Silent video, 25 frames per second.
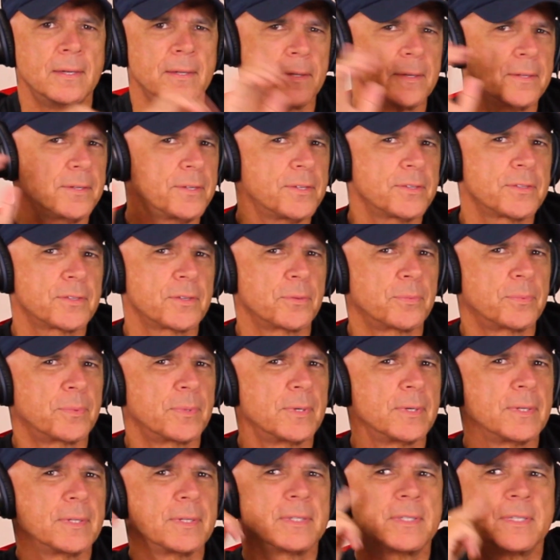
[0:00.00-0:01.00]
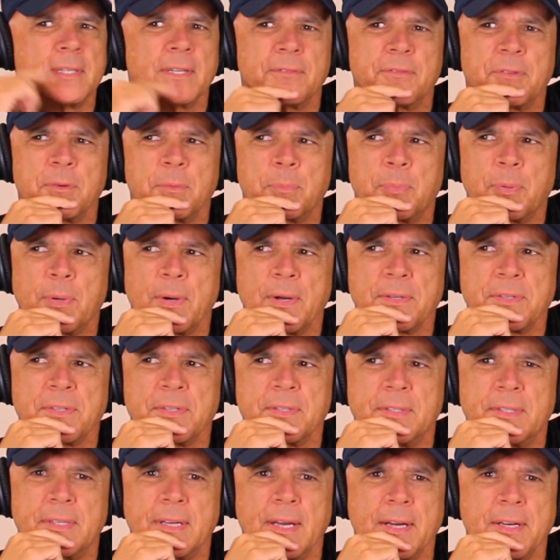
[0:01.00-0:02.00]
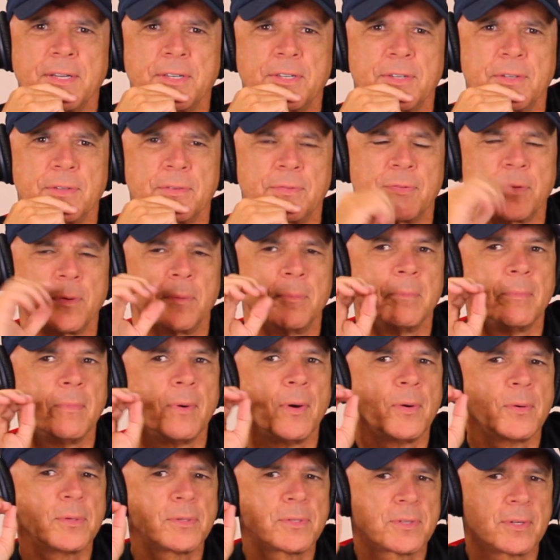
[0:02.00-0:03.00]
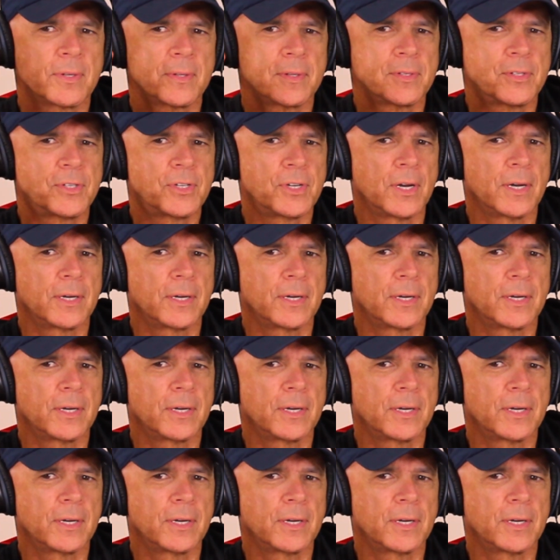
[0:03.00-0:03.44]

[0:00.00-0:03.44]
This is a really different presentation for most of the